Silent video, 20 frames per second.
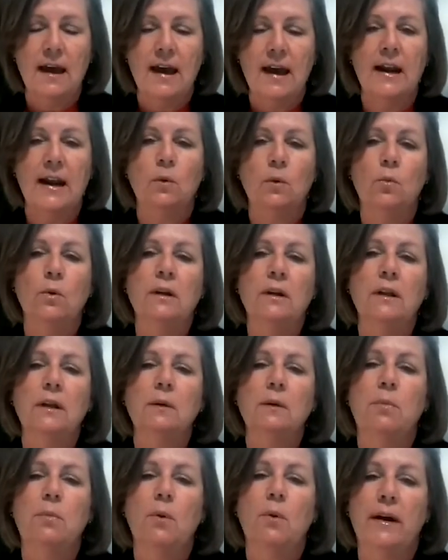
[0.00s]
And it really
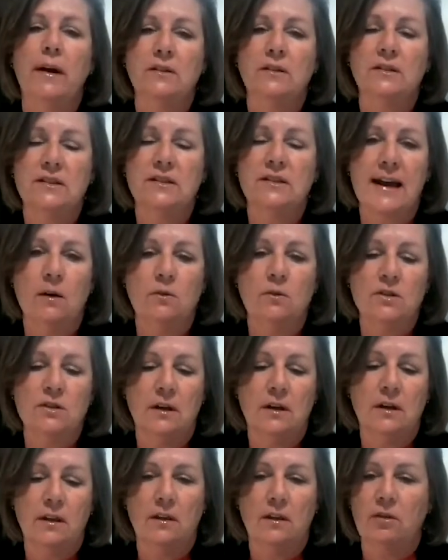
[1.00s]
boils down
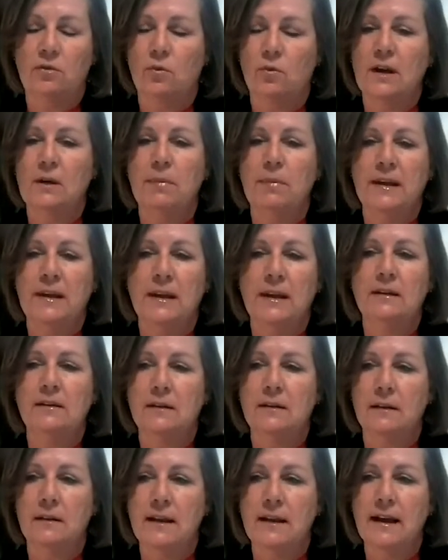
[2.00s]
to the 3
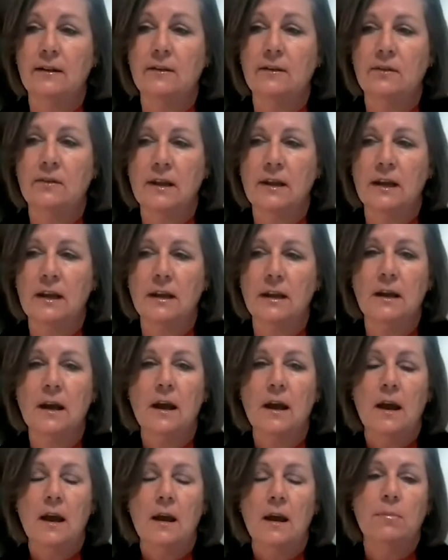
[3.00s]
Ps, and that's the
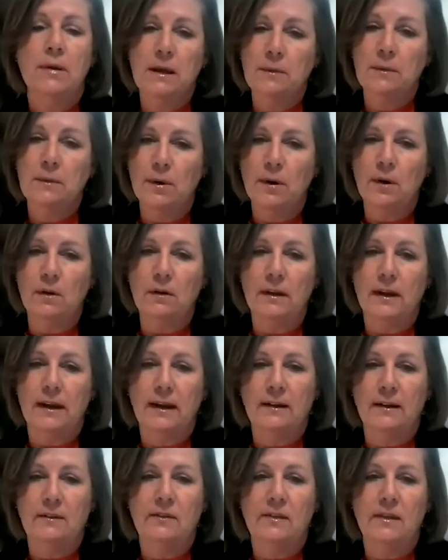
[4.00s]
people,
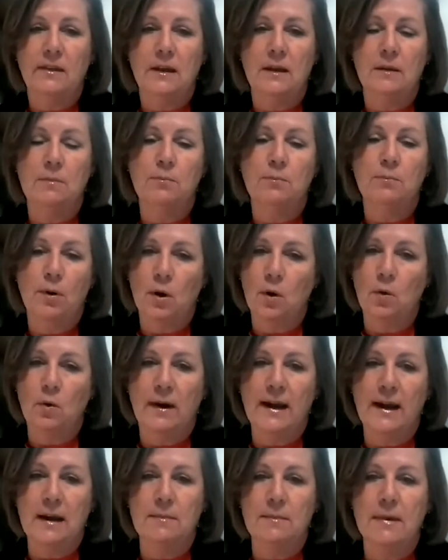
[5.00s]
it's the
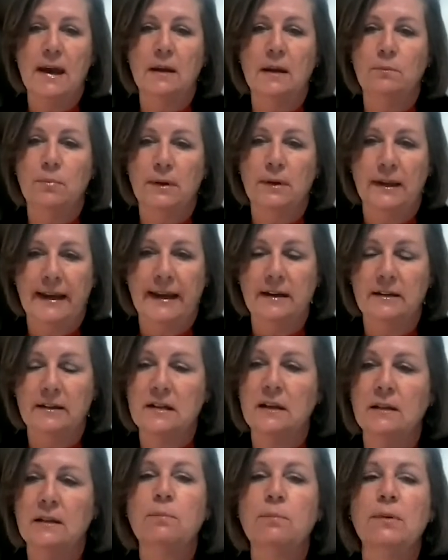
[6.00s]
program, and
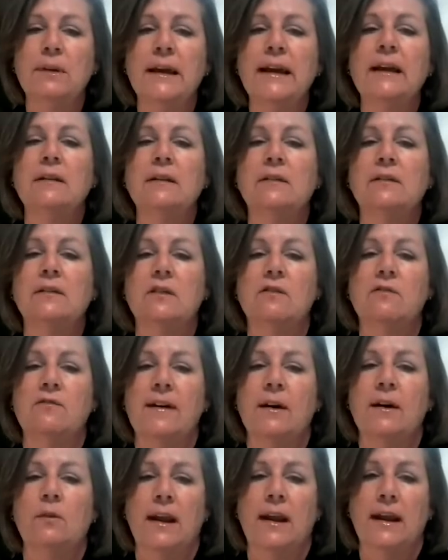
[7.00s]
plant. And the plant is the
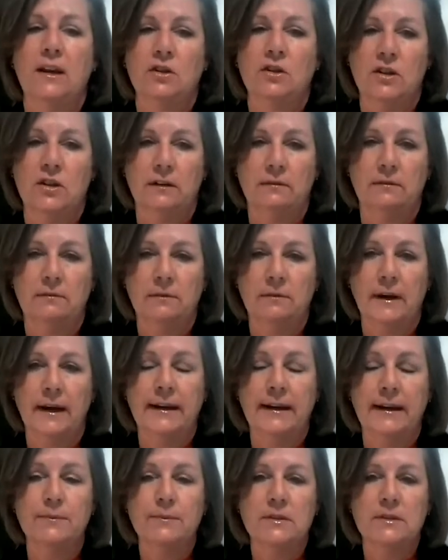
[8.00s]
foundation,
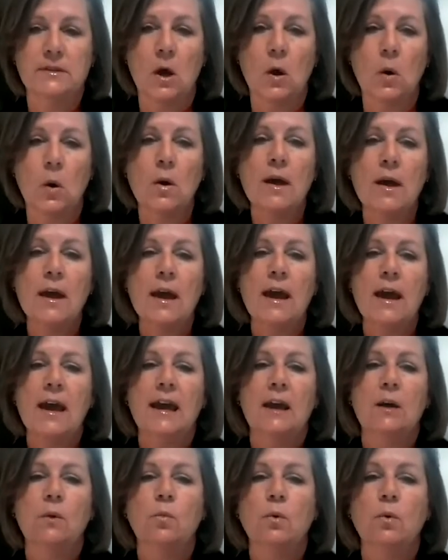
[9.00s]
right? So
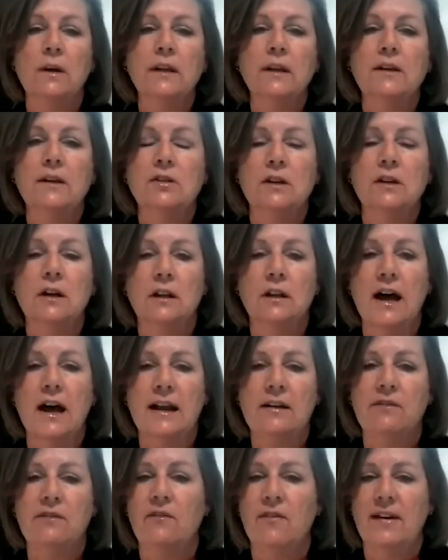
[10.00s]
it really took a
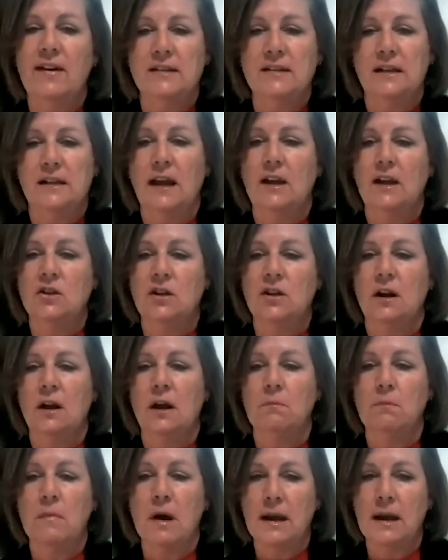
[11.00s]
lot of investigation
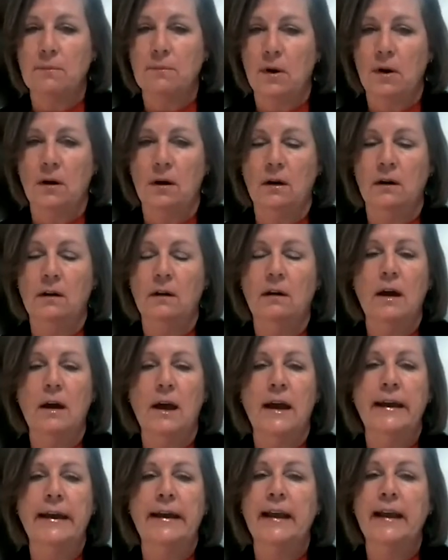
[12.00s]
on my part.
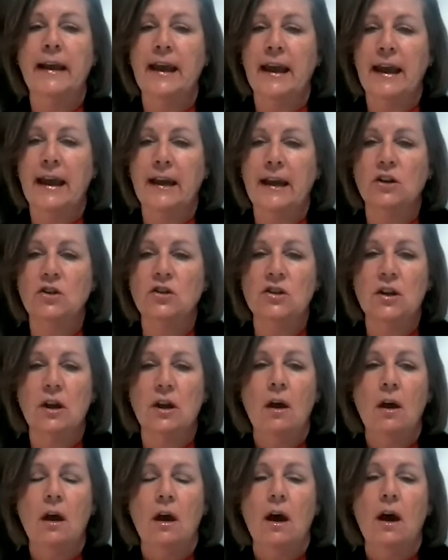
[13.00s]
I engaged
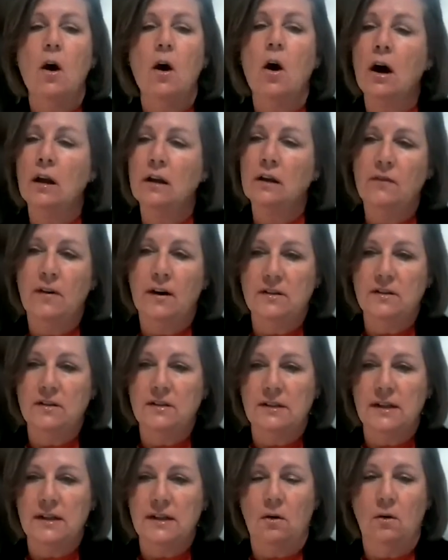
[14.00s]
all of our
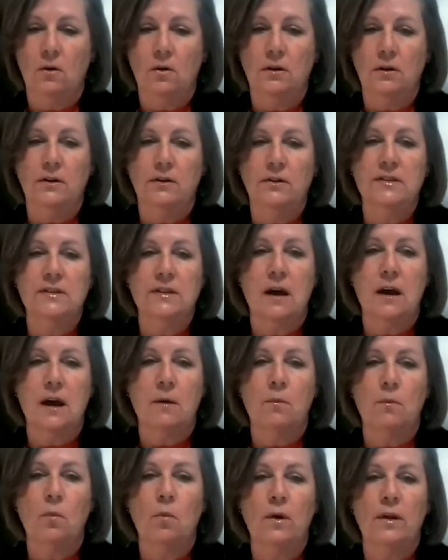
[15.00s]
stakeholders
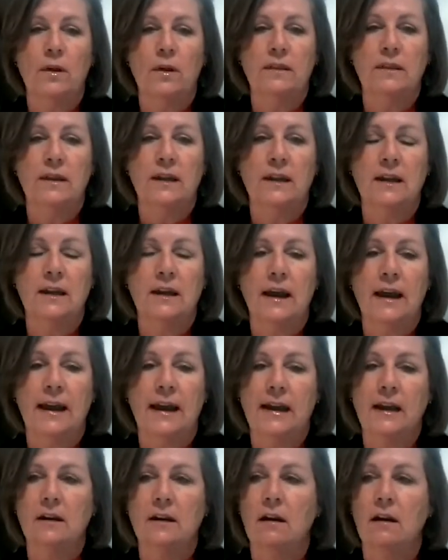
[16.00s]
with the
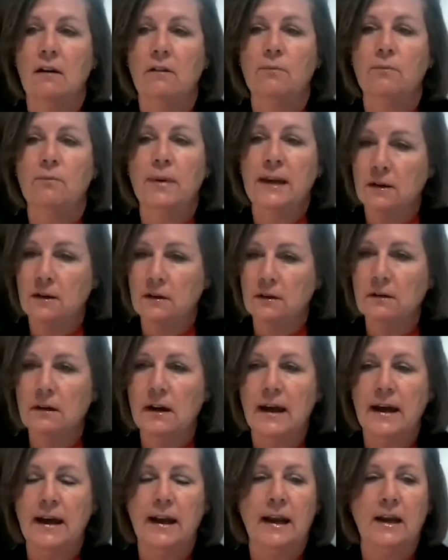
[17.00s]
aid of Peter
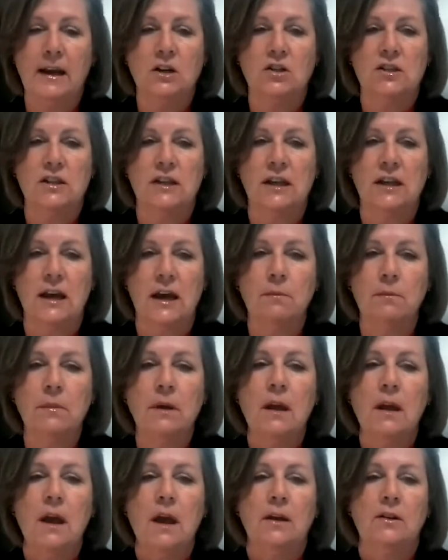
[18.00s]
at
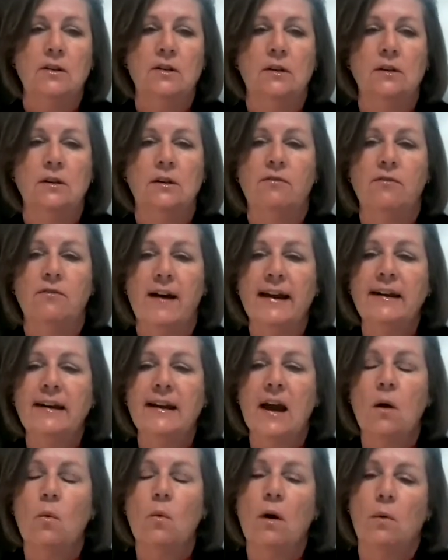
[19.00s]
HCM to find
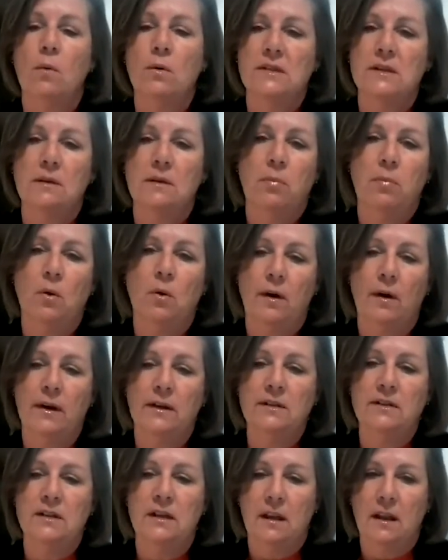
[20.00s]
out what was
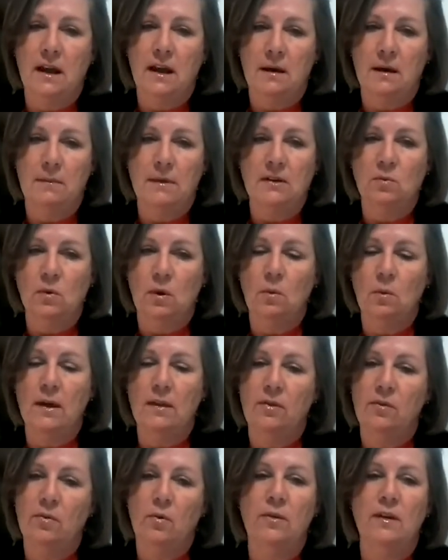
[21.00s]
important to them as we
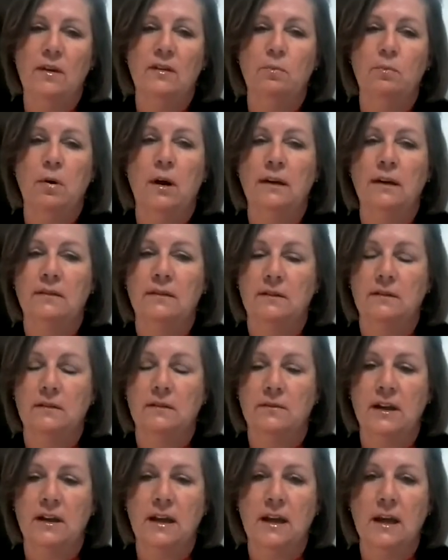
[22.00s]
went through this process
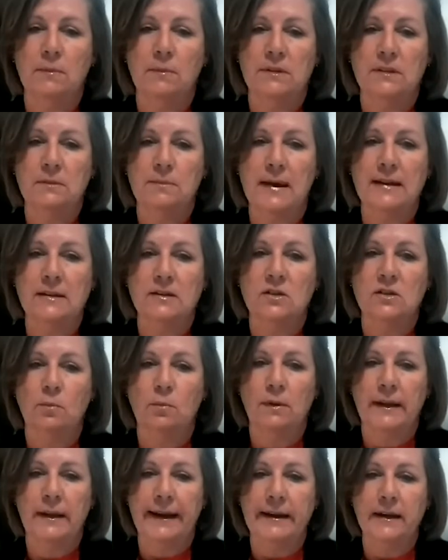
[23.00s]
of a campus master
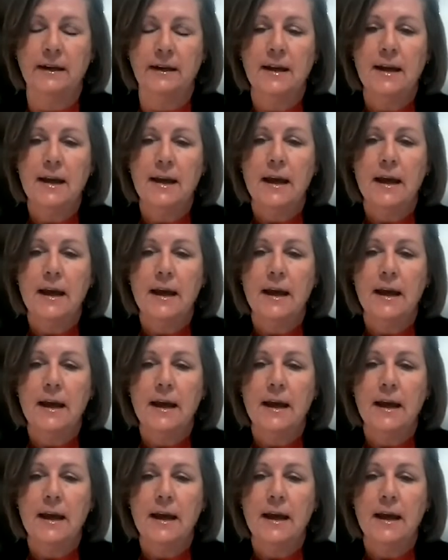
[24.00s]
plan.